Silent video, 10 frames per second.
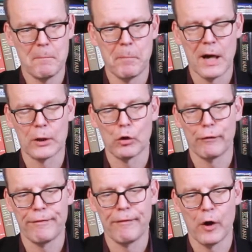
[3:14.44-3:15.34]
part
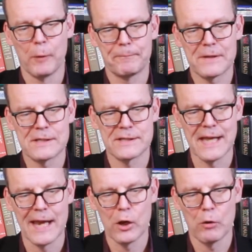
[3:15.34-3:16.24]
of the
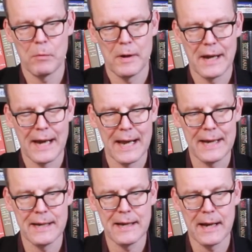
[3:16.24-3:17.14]
stadium.
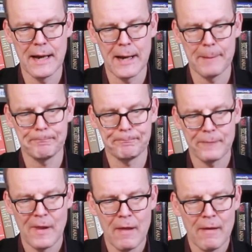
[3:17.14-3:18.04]
And
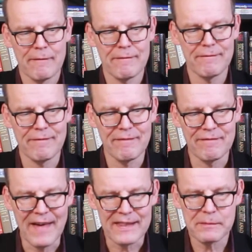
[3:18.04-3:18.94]

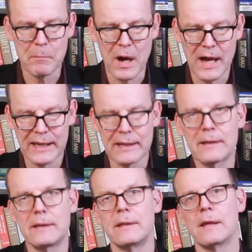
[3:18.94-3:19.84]
that
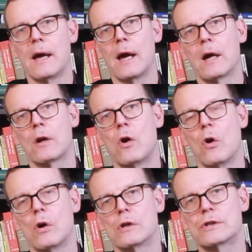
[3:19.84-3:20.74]
might
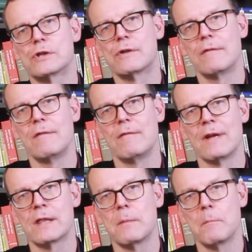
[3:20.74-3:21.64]
cause
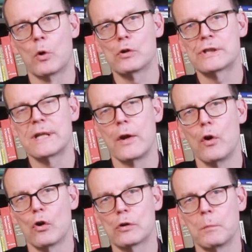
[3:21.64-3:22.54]
that Borussia
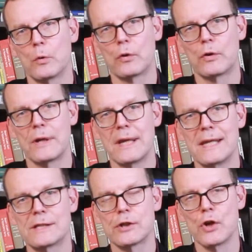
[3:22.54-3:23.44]
Dortmund
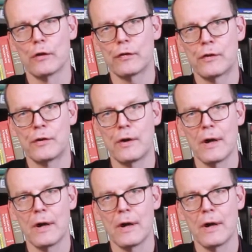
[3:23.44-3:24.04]
is not,